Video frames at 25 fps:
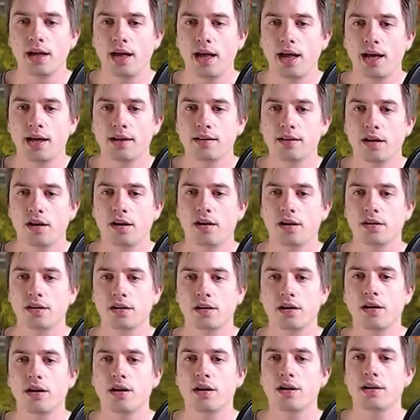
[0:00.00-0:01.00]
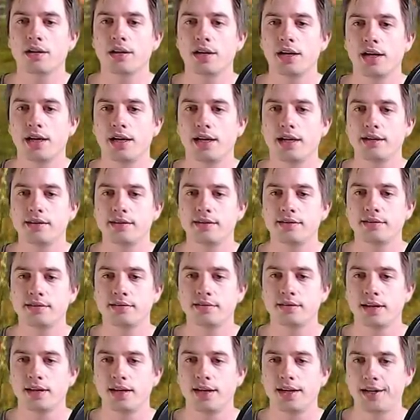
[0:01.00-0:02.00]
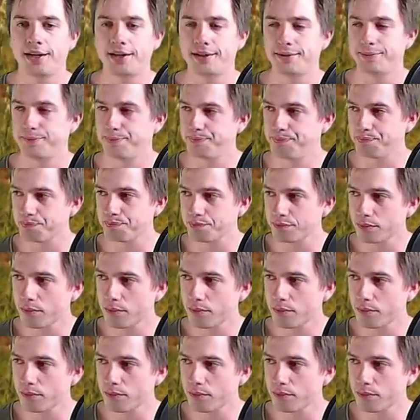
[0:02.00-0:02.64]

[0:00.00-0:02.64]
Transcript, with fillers: and on guard it's um,